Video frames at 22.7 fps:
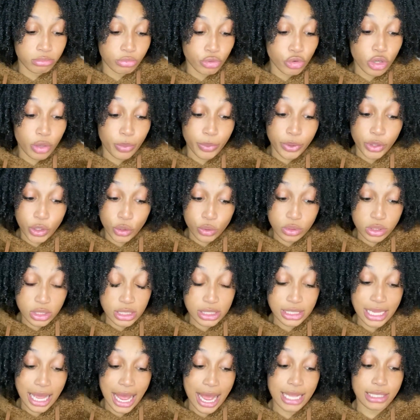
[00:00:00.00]
reduce the
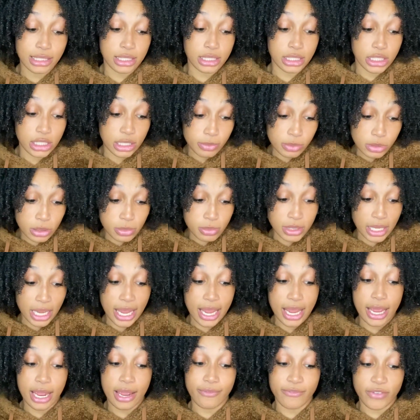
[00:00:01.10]
signs and symptoms
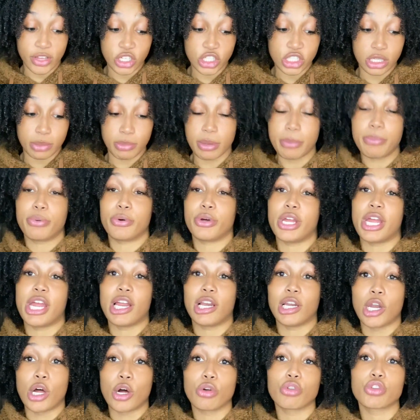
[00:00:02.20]
and eventually be put in
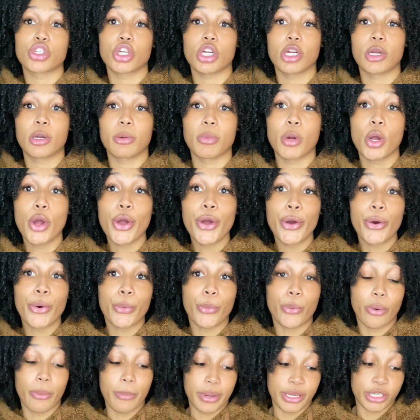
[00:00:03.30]
long-term
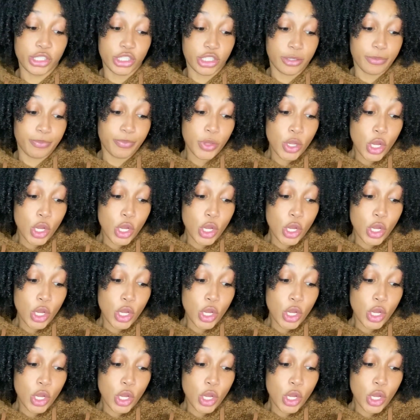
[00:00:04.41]
remission.